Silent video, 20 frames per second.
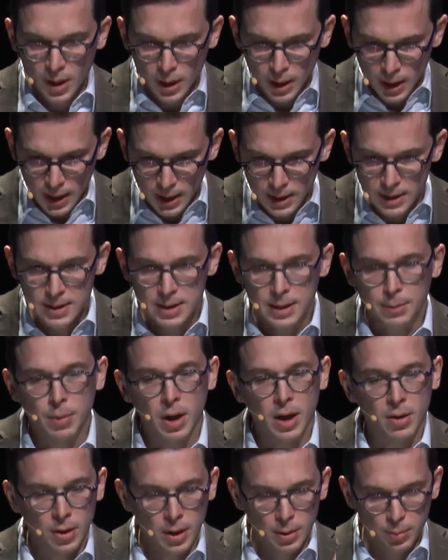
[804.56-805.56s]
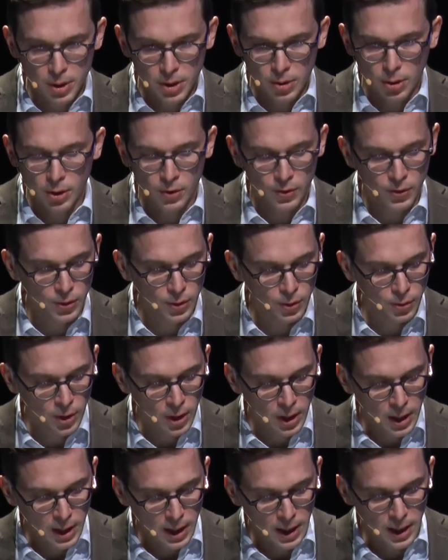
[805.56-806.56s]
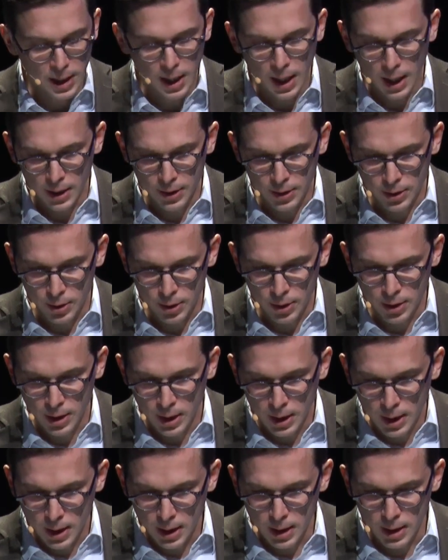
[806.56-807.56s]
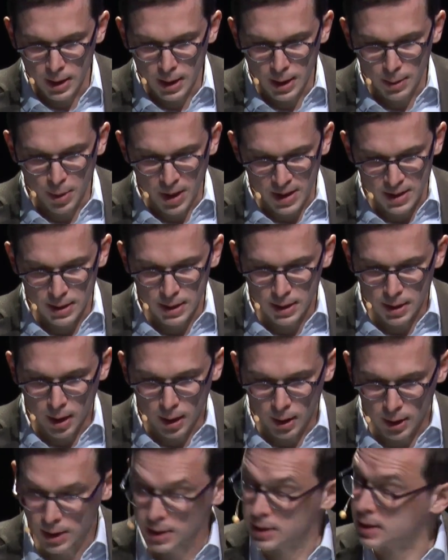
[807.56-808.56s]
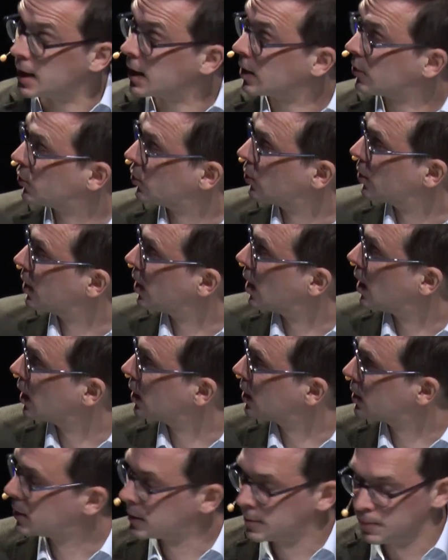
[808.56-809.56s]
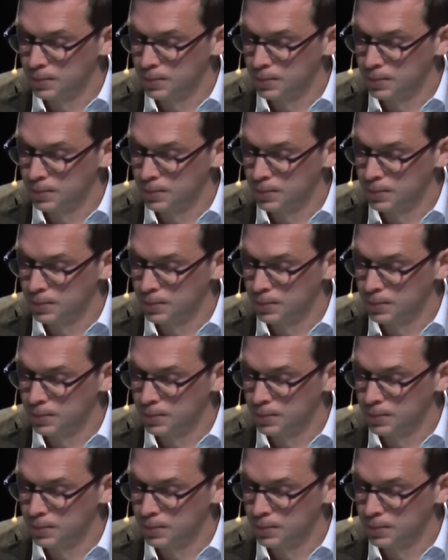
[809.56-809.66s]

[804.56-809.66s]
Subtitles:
in Samarra, but also in other Abbasid architecture and art.